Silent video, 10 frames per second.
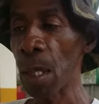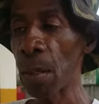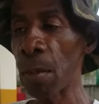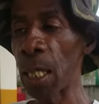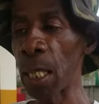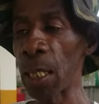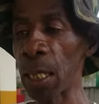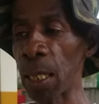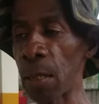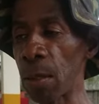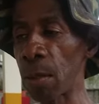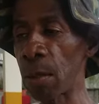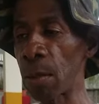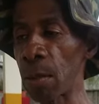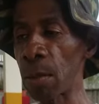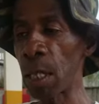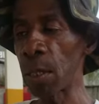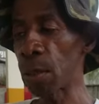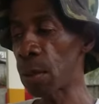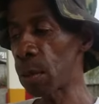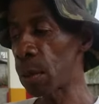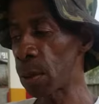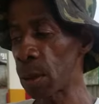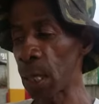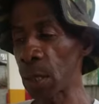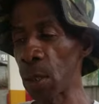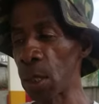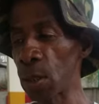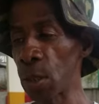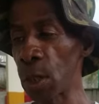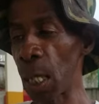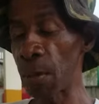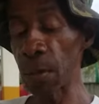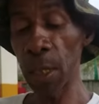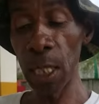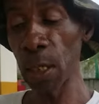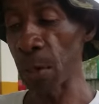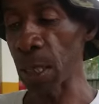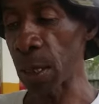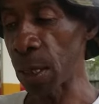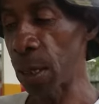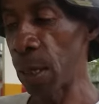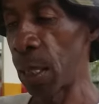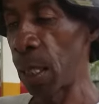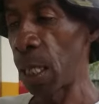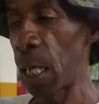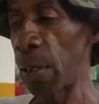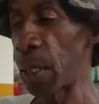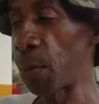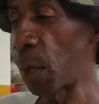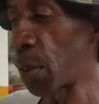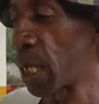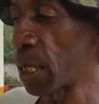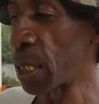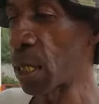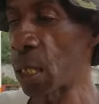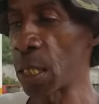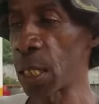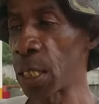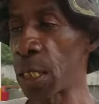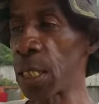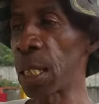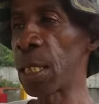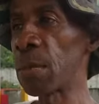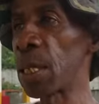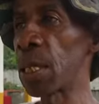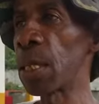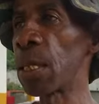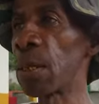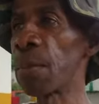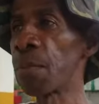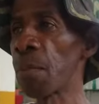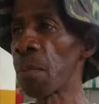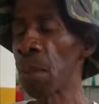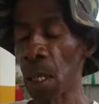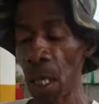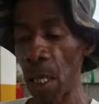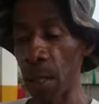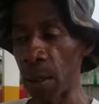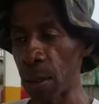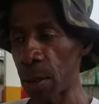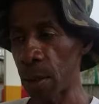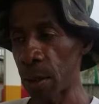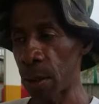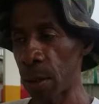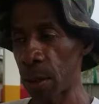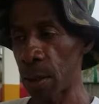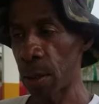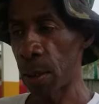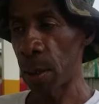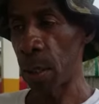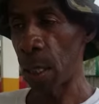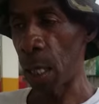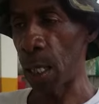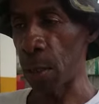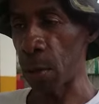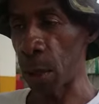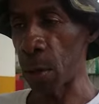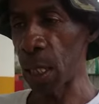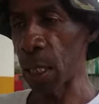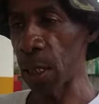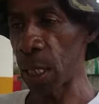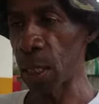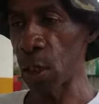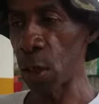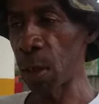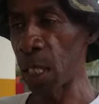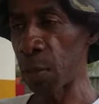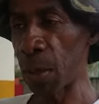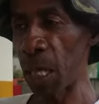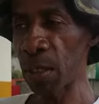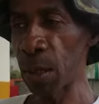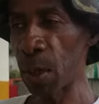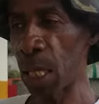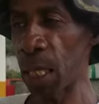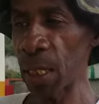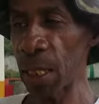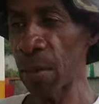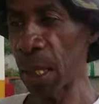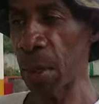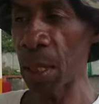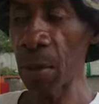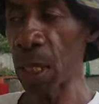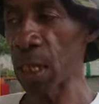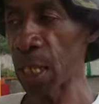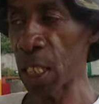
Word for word: We had uh, a we are we are going to um, St. Thomas and we had a fundraising donation sheet and everything there. And I was working in St. Roma, I was playing basketball at that same time I was working in St.